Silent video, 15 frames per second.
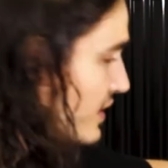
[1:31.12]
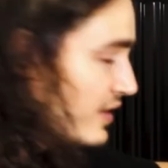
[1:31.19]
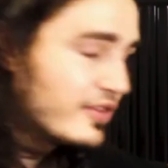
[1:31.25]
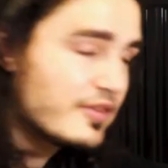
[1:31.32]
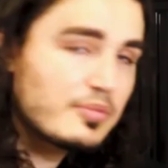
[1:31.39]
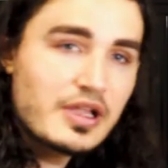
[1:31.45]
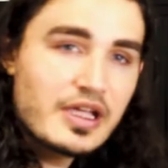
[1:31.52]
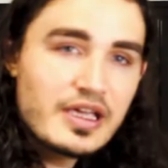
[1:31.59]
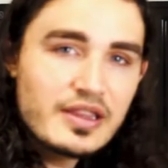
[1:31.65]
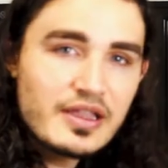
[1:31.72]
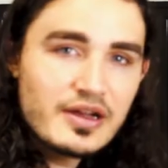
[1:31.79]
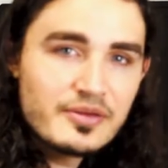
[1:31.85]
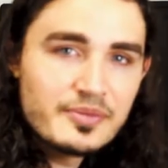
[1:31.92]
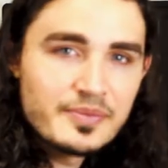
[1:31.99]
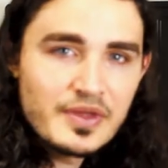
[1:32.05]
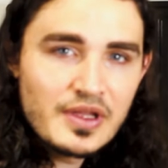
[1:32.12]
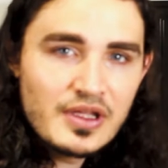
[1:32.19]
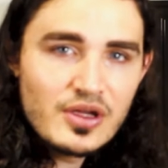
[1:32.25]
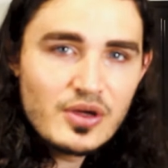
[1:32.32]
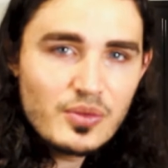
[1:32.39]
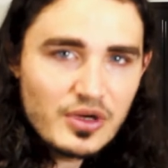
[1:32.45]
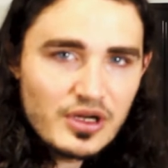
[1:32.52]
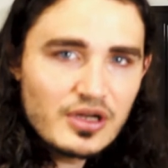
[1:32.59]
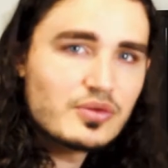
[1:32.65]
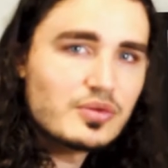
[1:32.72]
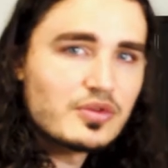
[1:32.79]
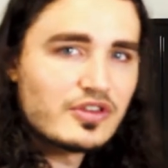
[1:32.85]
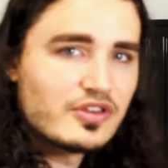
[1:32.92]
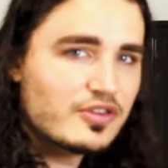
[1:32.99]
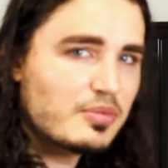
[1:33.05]
a display there where it
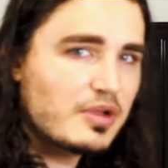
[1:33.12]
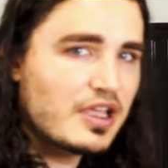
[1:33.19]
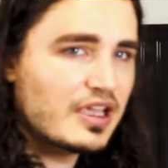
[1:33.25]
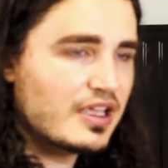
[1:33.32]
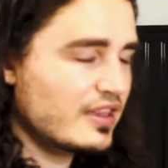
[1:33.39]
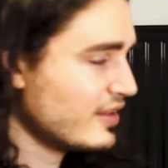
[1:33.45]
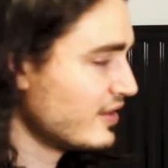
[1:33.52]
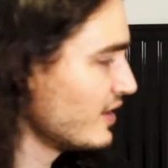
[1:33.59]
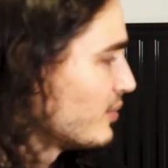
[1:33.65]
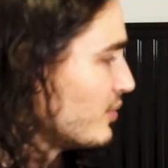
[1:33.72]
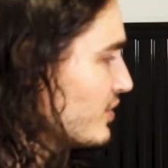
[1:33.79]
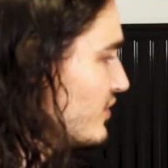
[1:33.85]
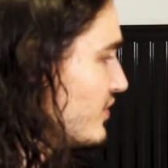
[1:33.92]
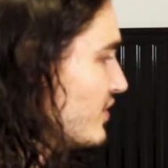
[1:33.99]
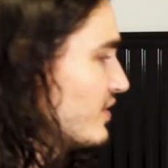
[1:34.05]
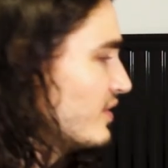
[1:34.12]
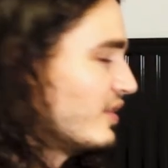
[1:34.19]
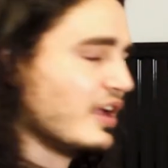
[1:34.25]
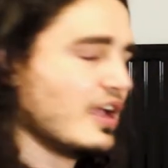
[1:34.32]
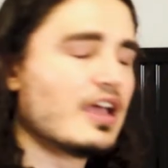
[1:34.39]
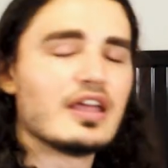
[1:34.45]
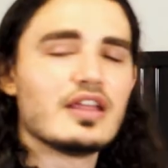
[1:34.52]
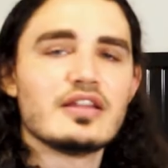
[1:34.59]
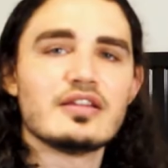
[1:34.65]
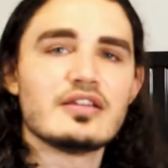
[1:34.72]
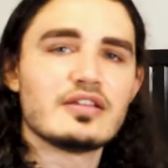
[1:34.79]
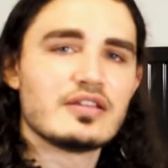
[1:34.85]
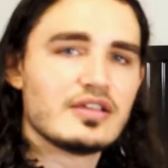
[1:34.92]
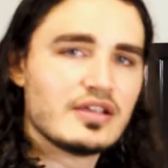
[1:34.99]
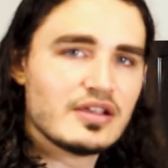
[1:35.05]
will display the temperature
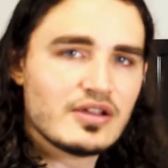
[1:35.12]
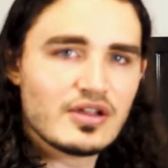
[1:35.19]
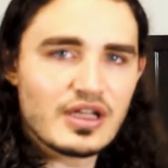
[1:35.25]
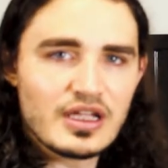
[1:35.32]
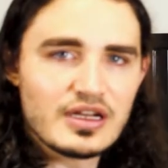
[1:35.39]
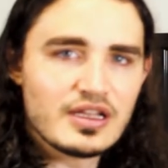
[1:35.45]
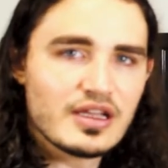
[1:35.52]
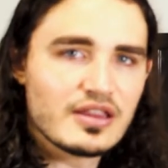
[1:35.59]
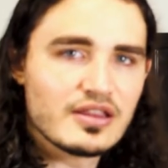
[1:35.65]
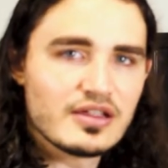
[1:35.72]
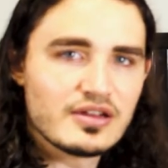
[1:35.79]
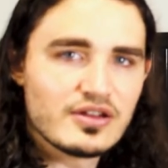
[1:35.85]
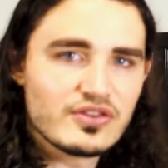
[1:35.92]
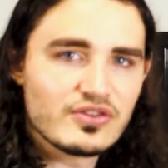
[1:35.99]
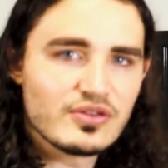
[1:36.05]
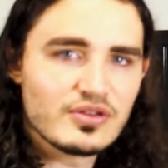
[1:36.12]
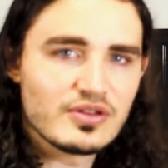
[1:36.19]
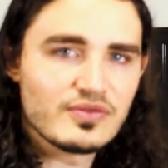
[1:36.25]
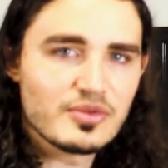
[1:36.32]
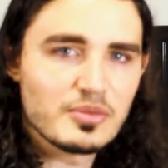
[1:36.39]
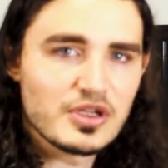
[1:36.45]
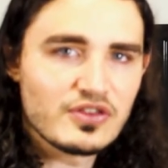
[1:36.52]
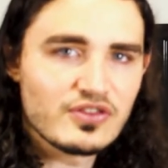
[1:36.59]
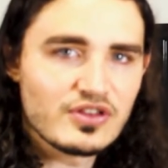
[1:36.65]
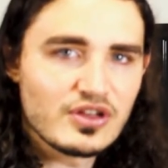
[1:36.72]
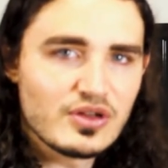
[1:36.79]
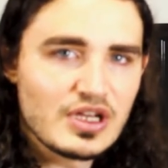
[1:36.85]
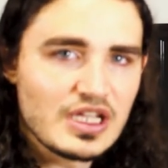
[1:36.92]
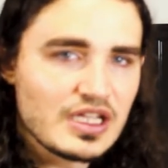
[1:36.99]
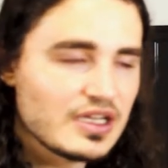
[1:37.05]
and any other additional information
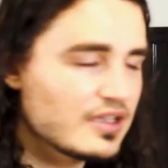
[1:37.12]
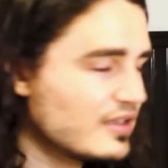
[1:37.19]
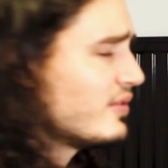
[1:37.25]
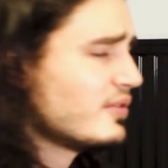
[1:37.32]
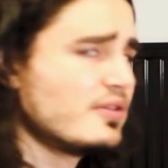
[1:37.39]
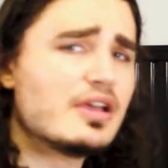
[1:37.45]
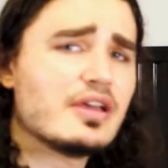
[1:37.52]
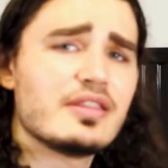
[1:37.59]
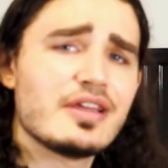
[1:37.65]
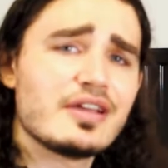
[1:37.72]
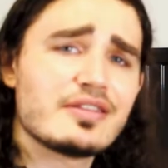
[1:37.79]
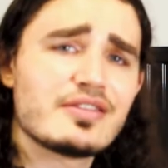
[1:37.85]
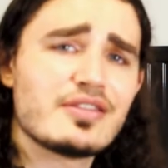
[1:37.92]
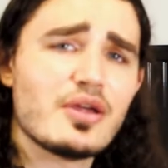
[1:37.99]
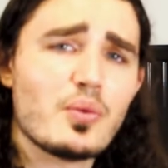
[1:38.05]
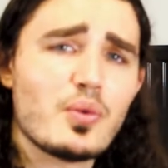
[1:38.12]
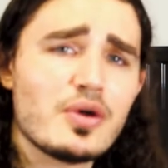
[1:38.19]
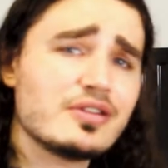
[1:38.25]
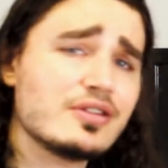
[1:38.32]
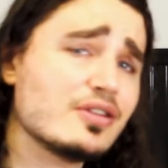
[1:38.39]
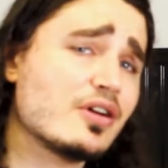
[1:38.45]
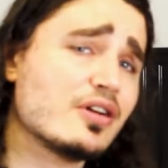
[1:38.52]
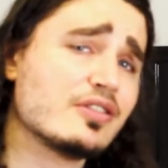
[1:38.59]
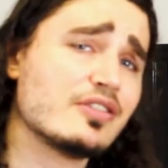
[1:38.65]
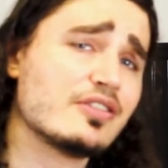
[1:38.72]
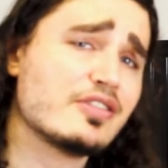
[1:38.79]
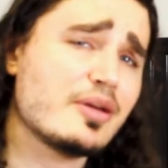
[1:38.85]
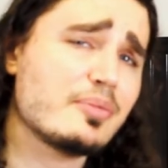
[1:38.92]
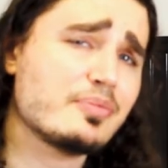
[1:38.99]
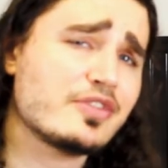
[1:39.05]
you need. So yeah, that's the One
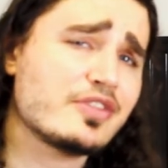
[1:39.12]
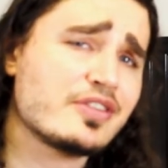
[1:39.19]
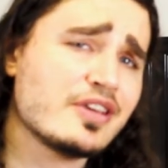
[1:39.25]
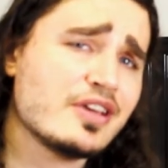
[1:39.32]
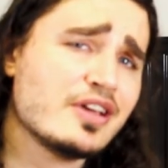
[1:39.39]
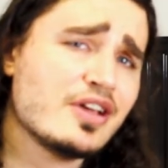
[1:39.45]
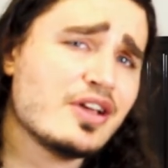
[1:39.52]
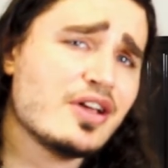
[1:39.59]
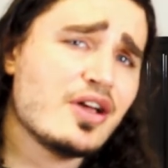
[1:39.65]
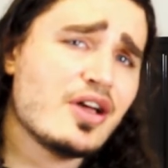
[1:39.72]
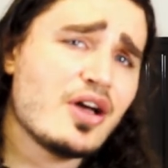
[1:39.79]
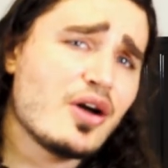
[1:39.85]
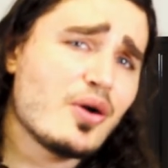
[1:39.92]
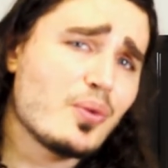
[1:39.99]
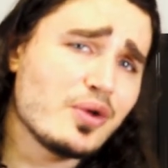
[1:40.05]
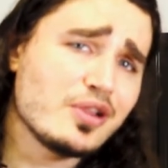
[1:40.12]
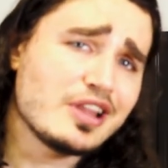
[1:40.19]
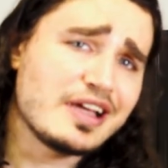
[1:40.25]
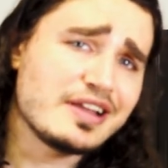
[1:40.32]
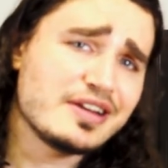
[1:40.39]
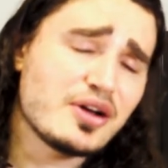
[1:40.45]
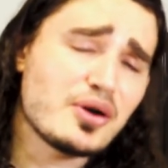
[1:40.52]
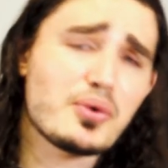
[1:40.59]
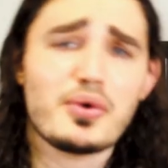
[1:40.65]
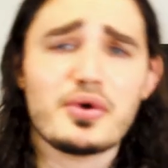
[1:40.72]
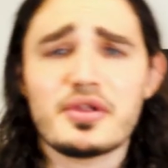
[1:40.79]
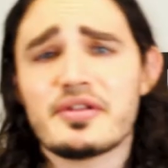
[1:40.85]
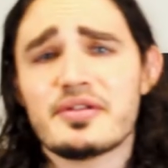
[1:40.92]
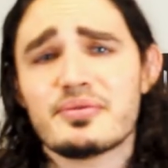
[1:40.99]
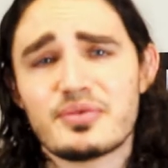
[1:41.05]
Concepts Wallander
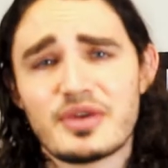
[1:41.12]
Oil